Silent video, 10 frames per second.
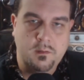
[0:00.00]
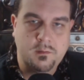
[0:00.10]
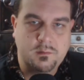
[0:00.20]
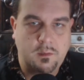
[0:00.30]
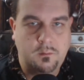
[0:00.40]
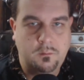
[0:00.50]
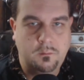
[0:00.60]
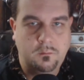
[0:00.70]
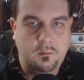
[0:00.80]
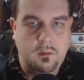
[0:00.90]
So,
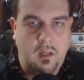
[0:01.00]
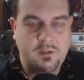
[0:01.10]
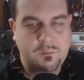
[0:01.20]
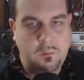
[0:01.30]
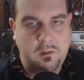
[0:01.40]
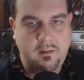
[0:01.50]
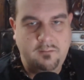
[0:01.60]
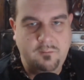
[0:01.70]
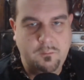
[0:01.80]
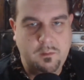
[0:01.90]
I just want to let
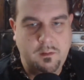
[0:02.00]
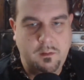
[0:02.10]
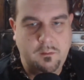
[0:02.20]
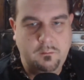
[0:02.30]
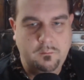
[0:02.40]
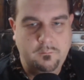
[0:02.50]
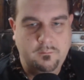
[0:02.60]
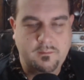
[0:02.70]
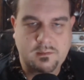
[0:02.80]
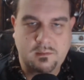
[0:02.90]
everyone know
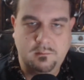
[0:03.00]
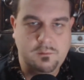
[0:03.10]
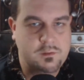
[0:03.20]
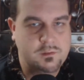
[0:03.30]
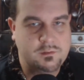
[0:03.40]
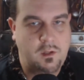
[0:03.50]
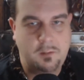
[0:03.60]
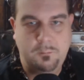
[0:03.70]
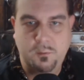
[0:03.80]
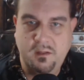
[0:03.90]
that the solution is not
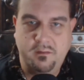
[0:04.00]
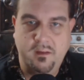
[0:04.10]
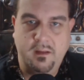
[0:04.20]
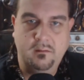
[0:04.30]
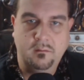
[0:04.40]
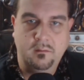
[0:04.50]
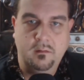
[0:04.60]
a pretty thing.